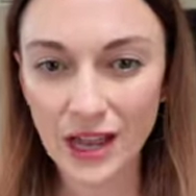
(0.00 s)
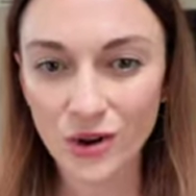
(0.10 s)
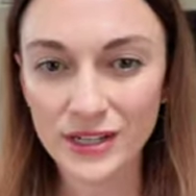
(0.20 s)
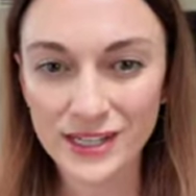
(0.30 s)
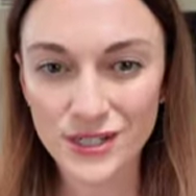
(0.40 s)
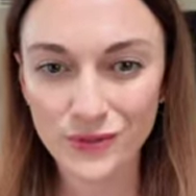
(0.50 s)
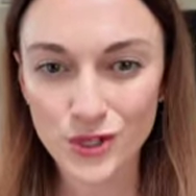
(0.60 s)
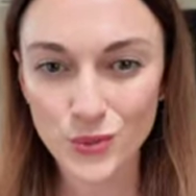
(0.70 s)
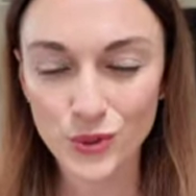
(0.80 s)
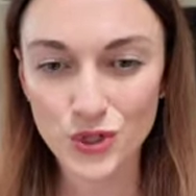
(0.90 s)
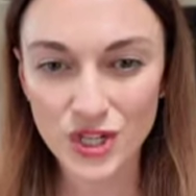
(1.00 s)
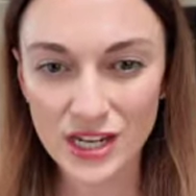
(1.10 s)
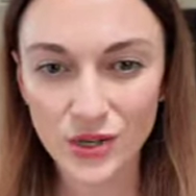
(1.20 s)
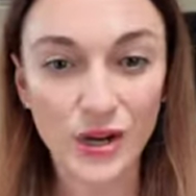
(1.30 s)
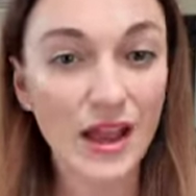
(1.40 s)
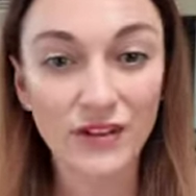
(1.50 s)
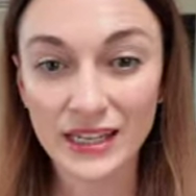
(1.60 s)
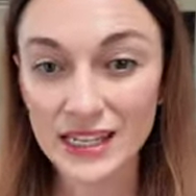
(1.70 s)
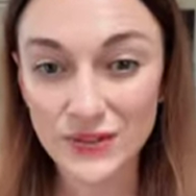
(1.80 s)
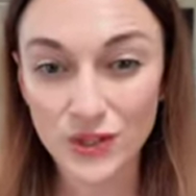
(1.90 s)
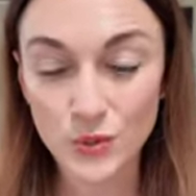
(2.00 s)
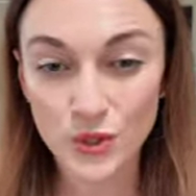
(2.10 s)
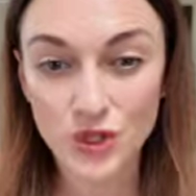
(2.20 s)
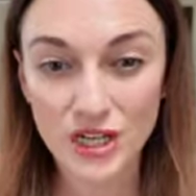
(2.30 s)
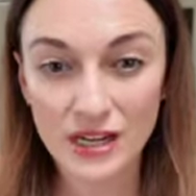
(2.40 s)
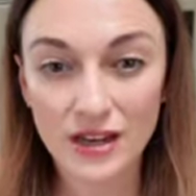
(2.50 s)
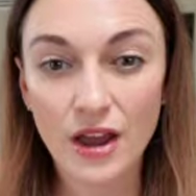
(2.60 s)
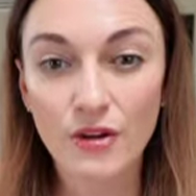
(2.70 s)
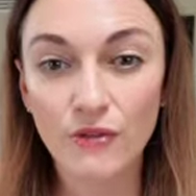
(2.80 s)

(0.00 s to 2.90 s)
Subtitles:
out an individual sheet or having an individual sheet